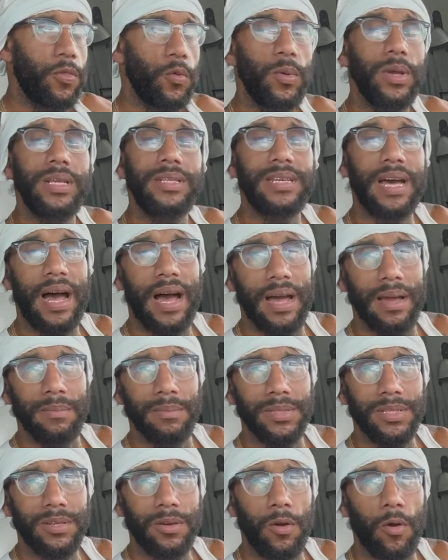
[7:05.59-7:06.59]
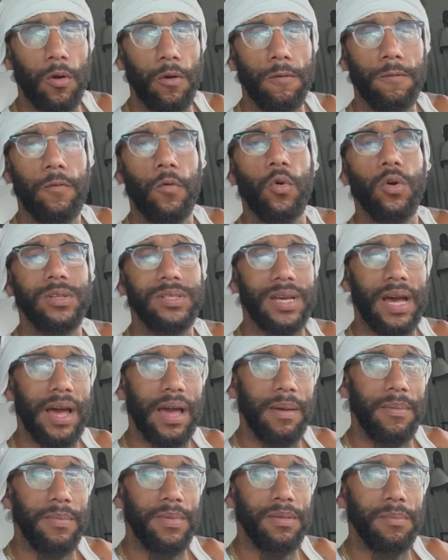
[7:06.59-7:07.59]
three times or four
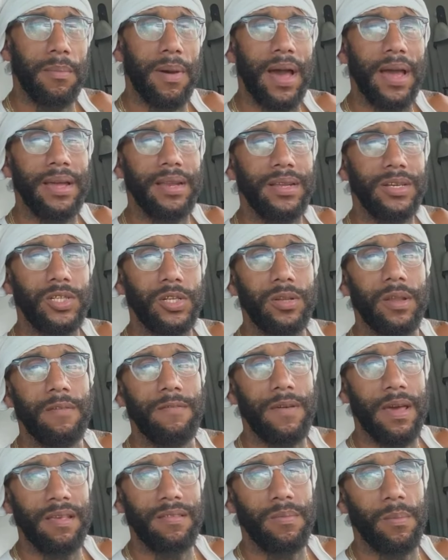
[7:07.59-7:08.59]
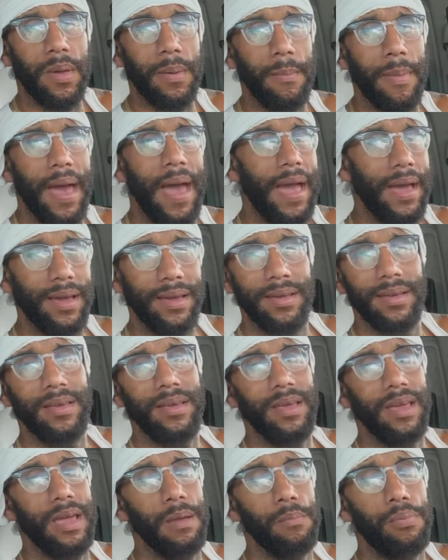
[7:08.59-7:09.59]
times my initial investment back
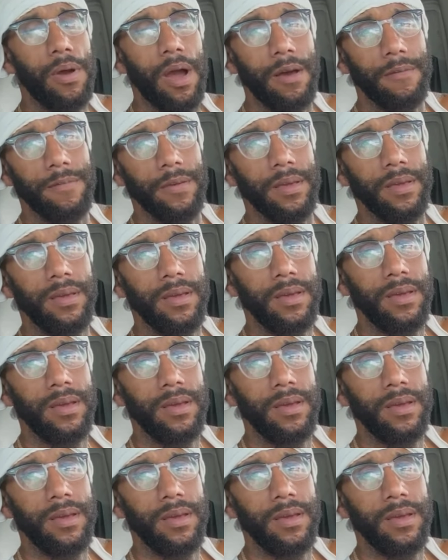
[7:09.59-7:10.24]
in profit.